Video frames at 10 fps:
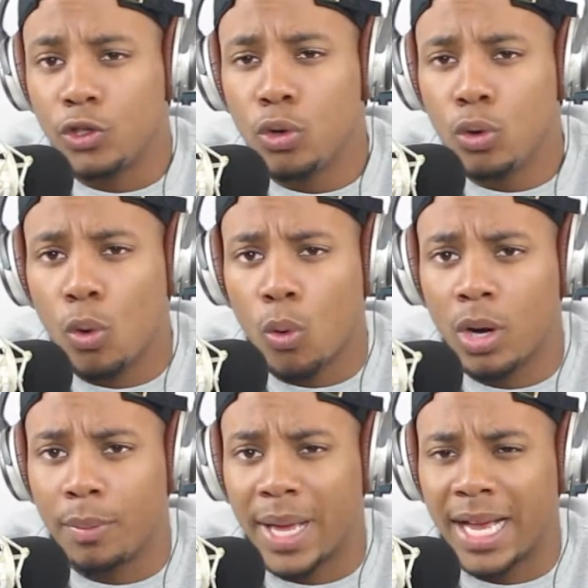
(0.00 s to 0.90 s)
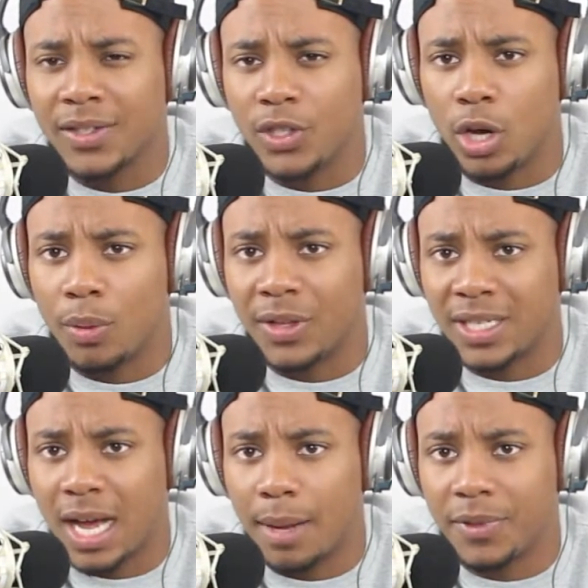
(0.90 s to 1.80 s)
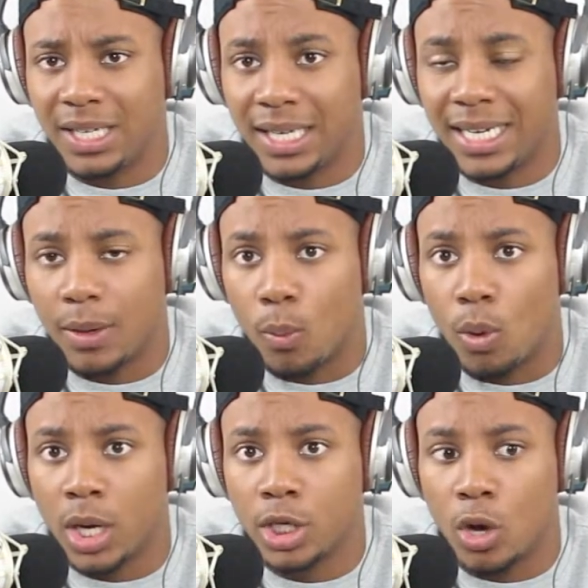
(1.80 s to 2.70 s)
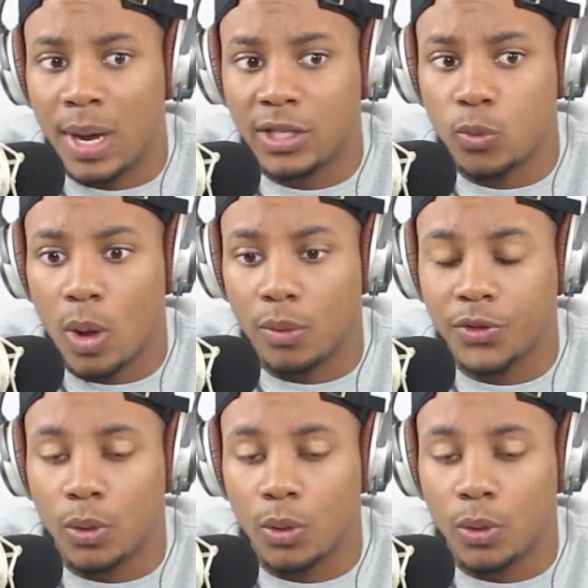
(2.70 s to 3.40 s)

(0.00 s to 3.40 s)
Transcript: 2 quarterbacks go in the top 10 and 1 go at 12.